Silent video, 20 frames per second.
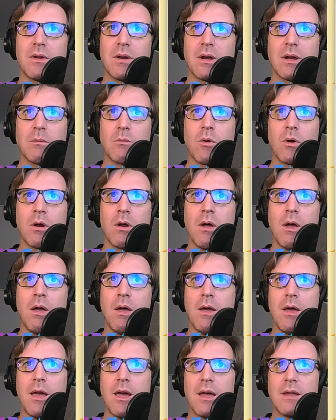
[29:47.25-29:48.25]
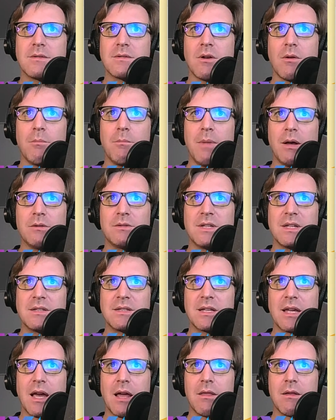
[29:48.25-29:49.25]
anymore. It's all melting
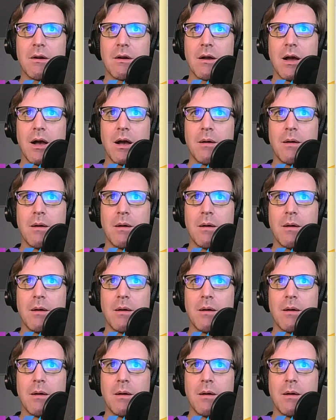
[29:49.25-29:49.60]
together.